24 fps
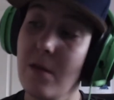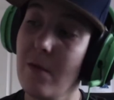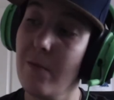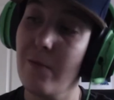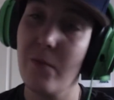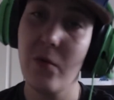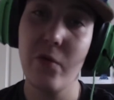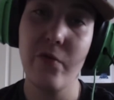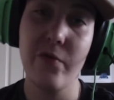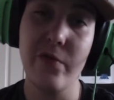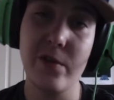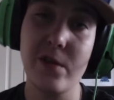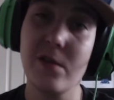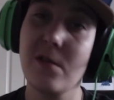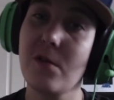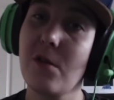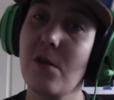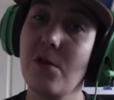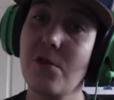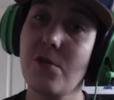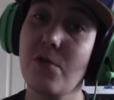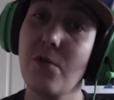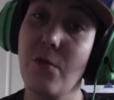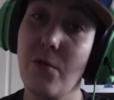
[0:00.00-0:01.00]
The movie is
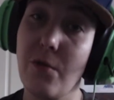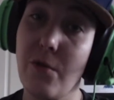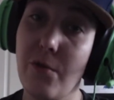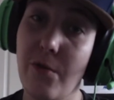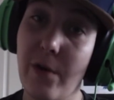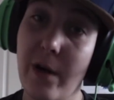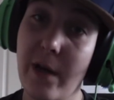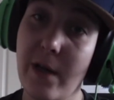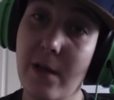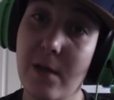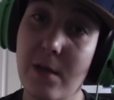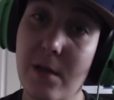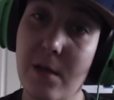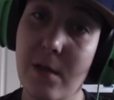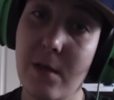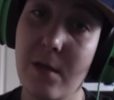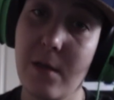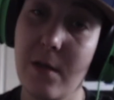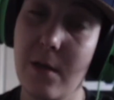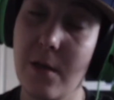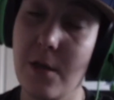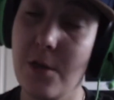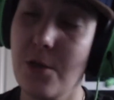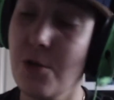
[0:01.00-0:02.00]
also
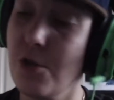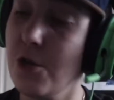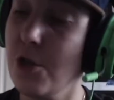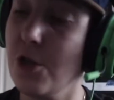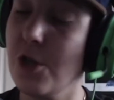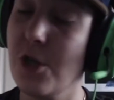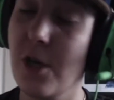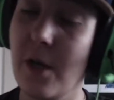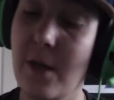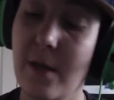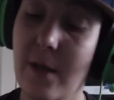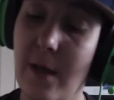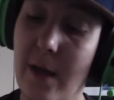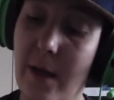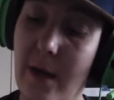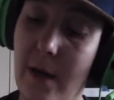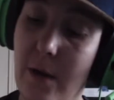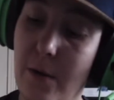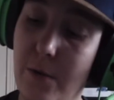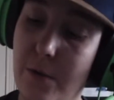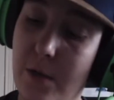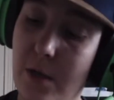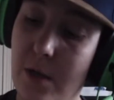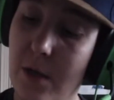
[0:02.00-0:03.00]
great, and you should check that
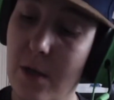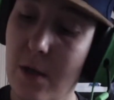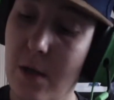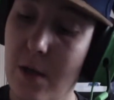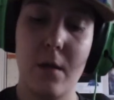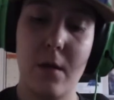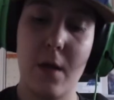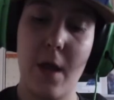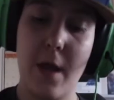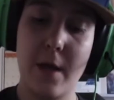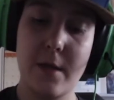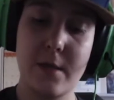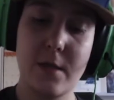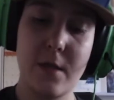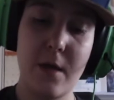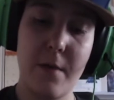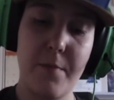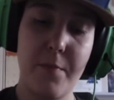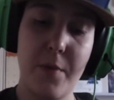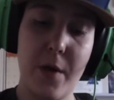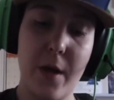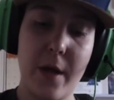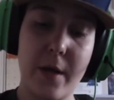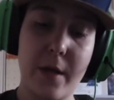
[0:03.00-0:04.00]
out. Next
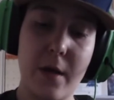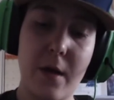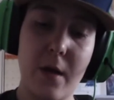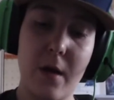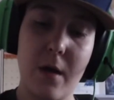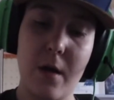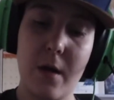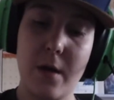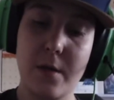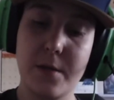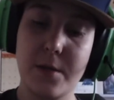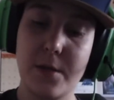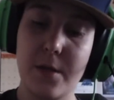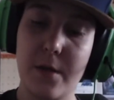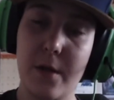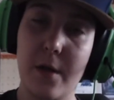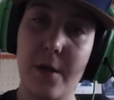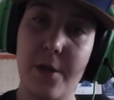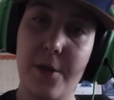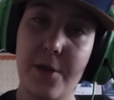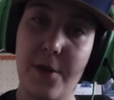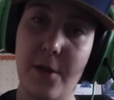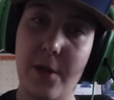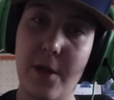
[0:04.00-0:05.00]
up, I got
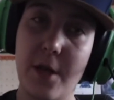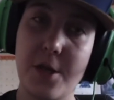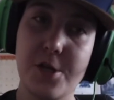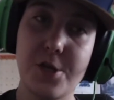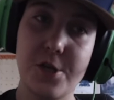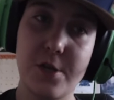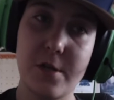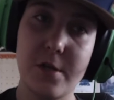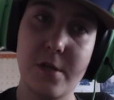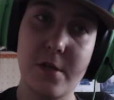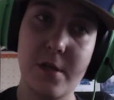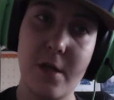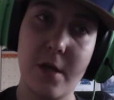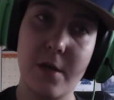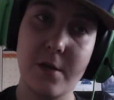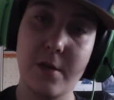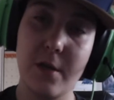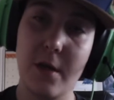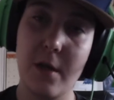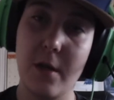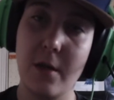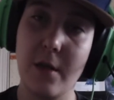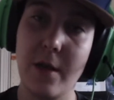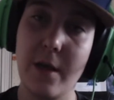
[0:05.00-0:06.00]
The Legend of
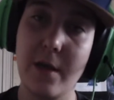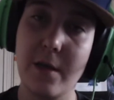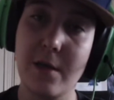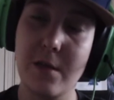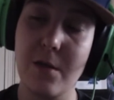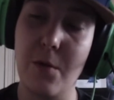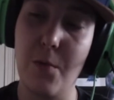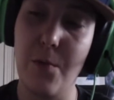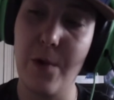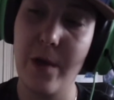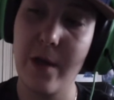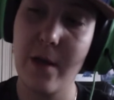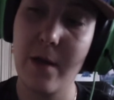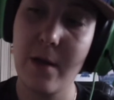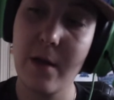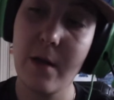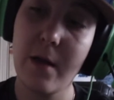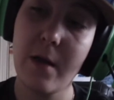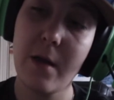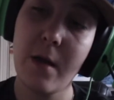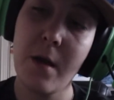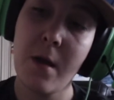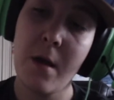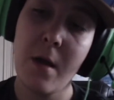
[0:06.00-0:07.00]
Zelda Link's
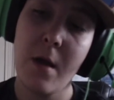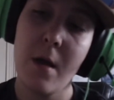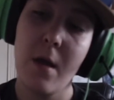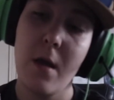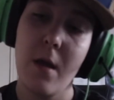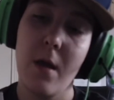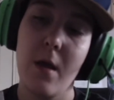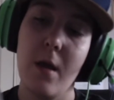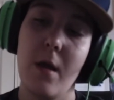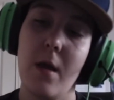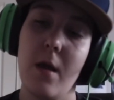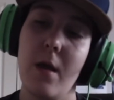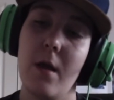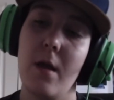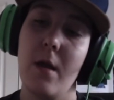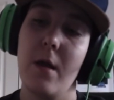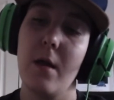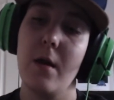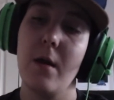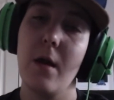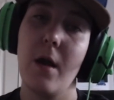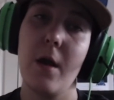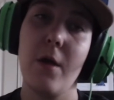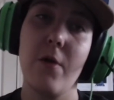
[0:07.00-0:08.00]
Awakening,
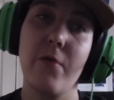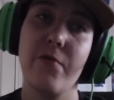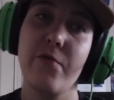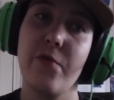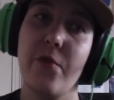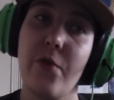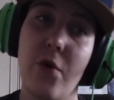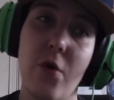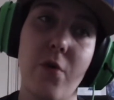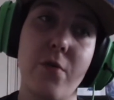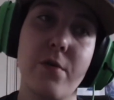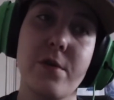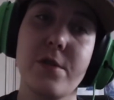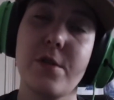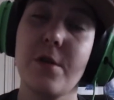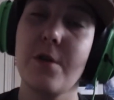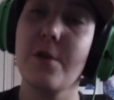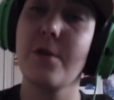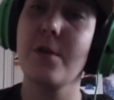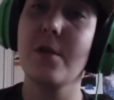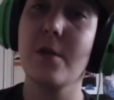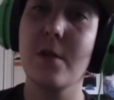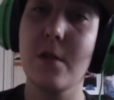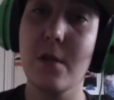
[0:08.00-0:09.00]
and I have always
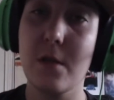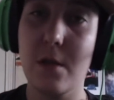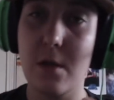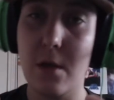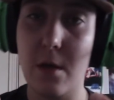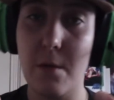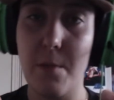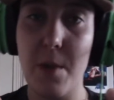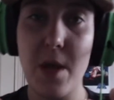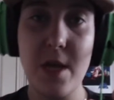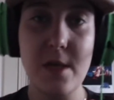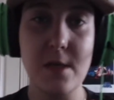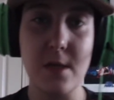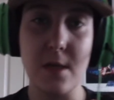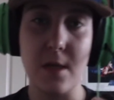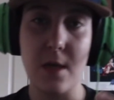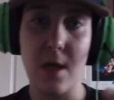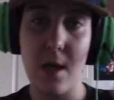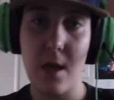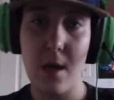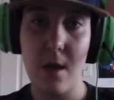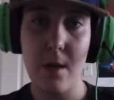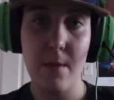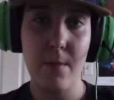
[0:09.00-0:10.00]
heard this is an amazing
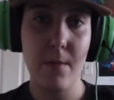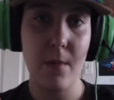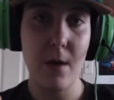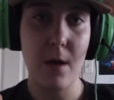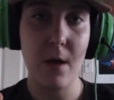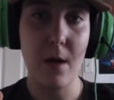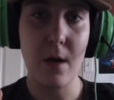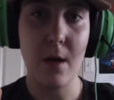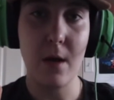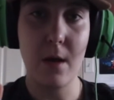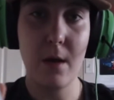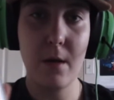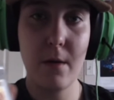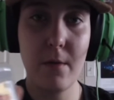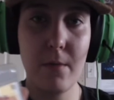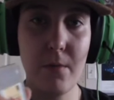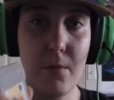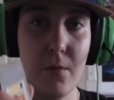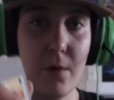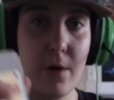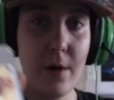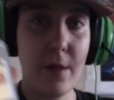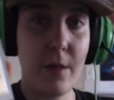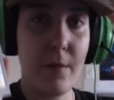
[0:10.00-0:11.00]
game,
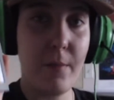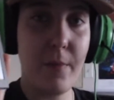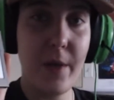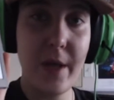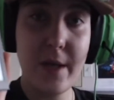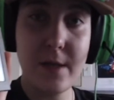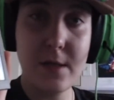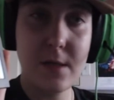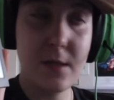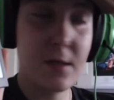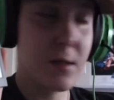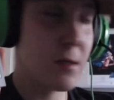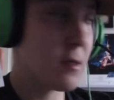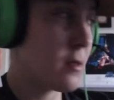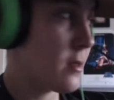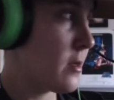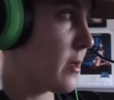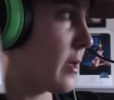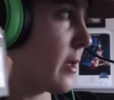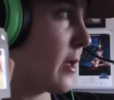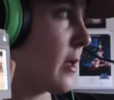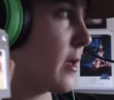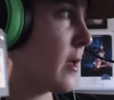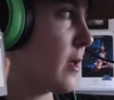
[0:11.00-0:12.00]
one of the best,
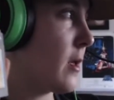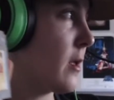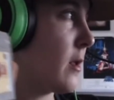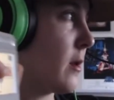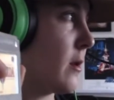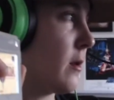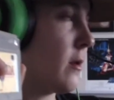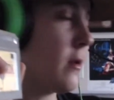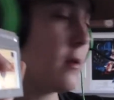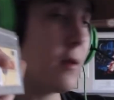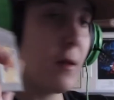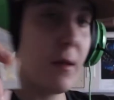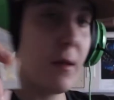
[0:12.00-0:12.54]
and